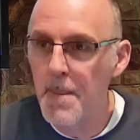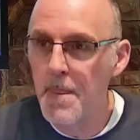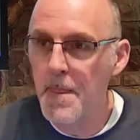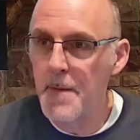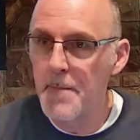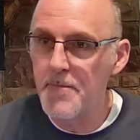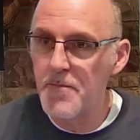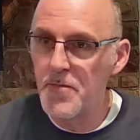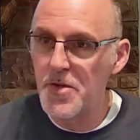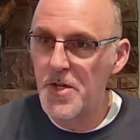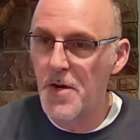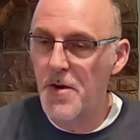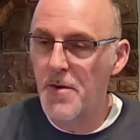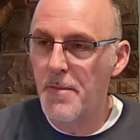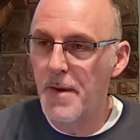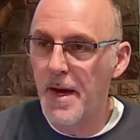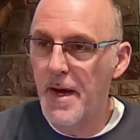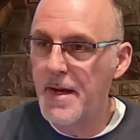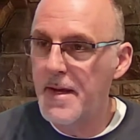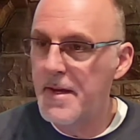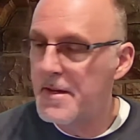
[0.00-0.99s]

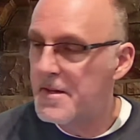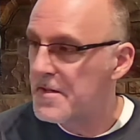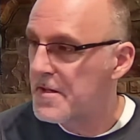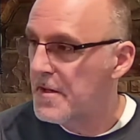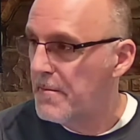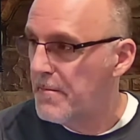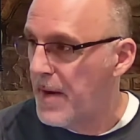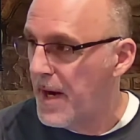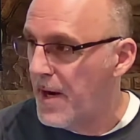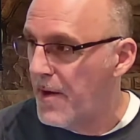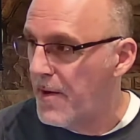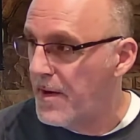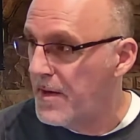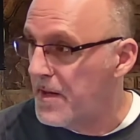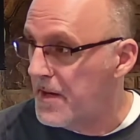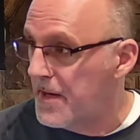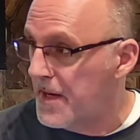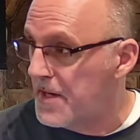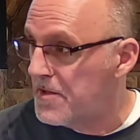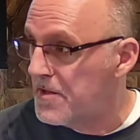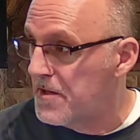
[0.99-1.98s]
Jeremiah is comparing the
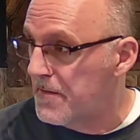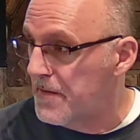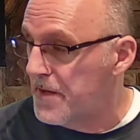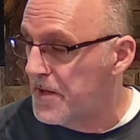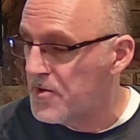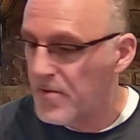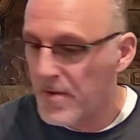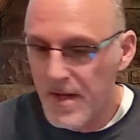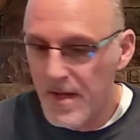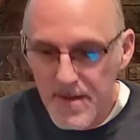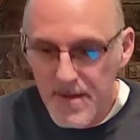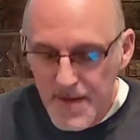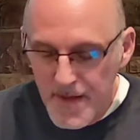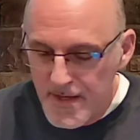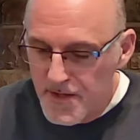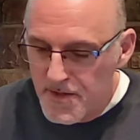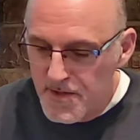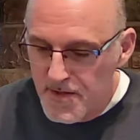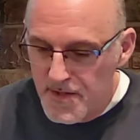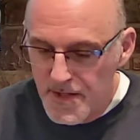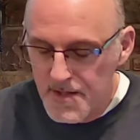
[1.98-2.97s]
nation of Israel.
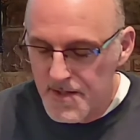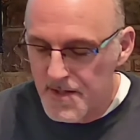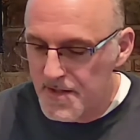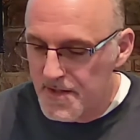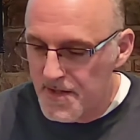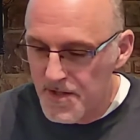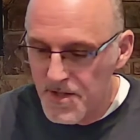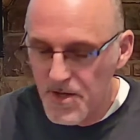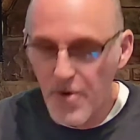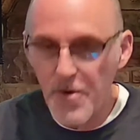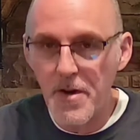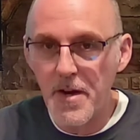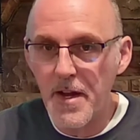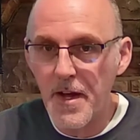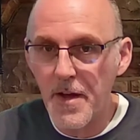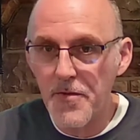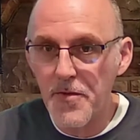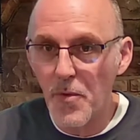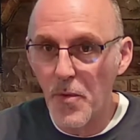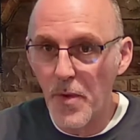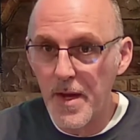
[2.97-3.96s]
This isn't turning
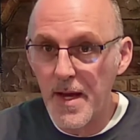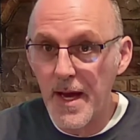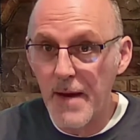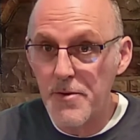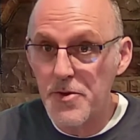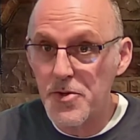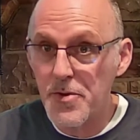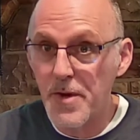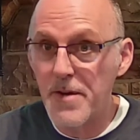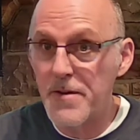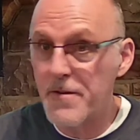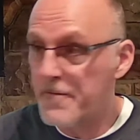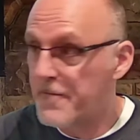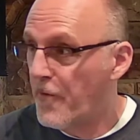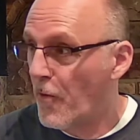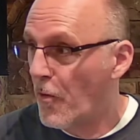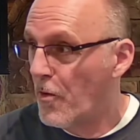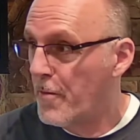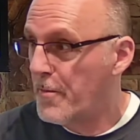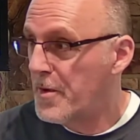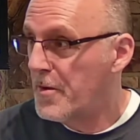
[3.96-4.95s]
out the way I was trying to
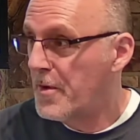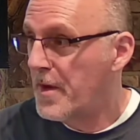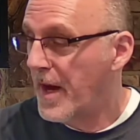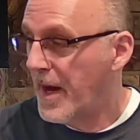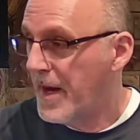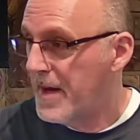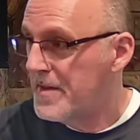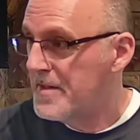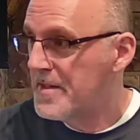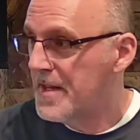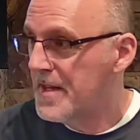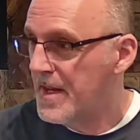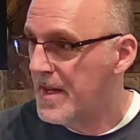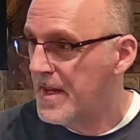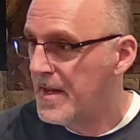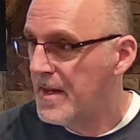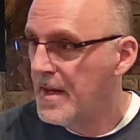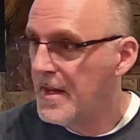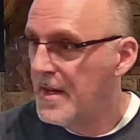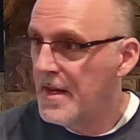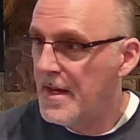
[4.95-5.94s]
form you, God is saying.
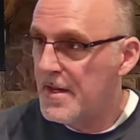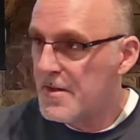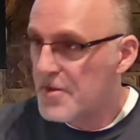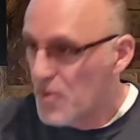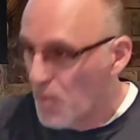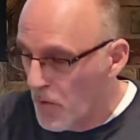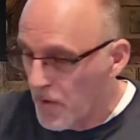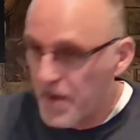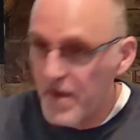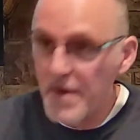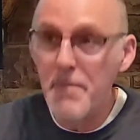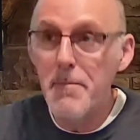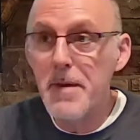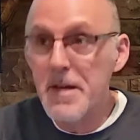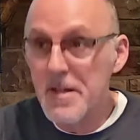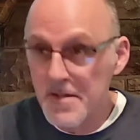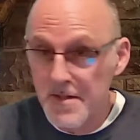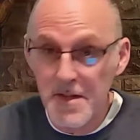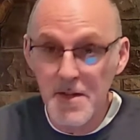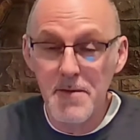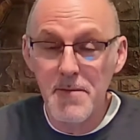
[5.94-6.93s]
And so we're going
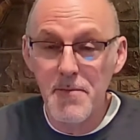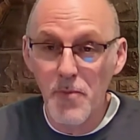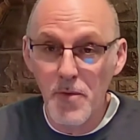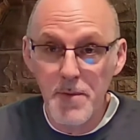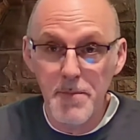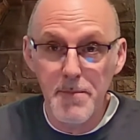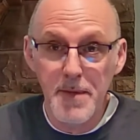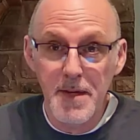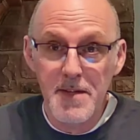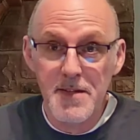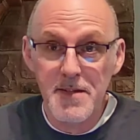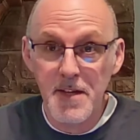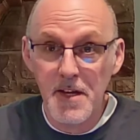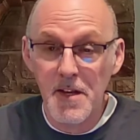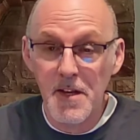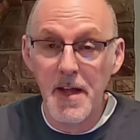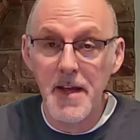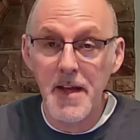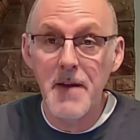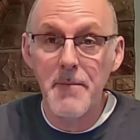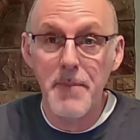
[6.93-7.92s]
to mix the
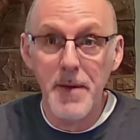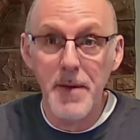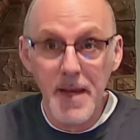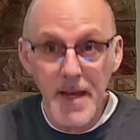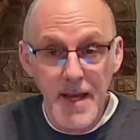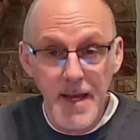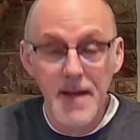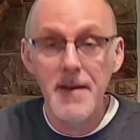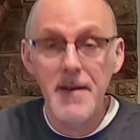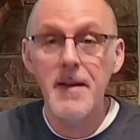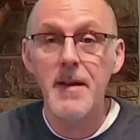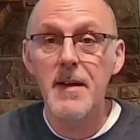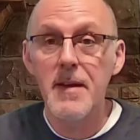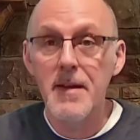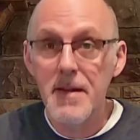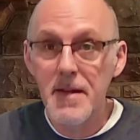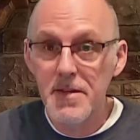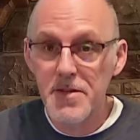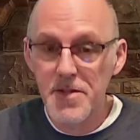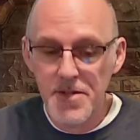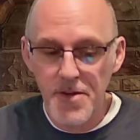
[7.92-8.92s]
clay up again
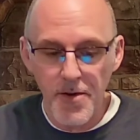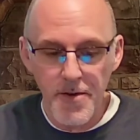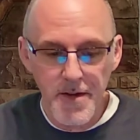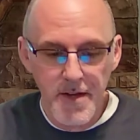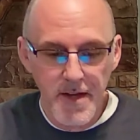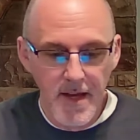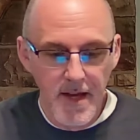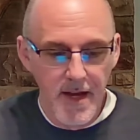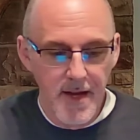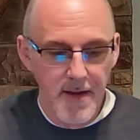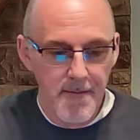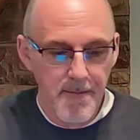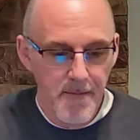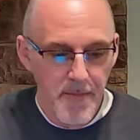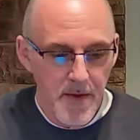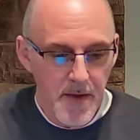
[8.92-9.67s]
and start again.